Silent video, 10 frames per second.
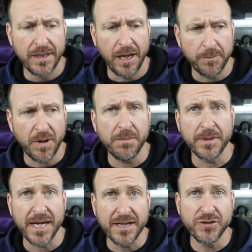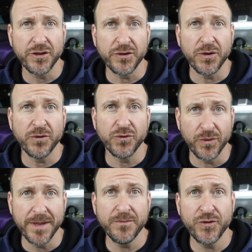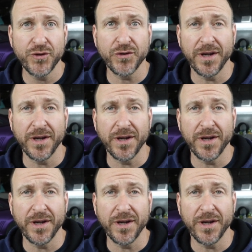I'll probably insert those rims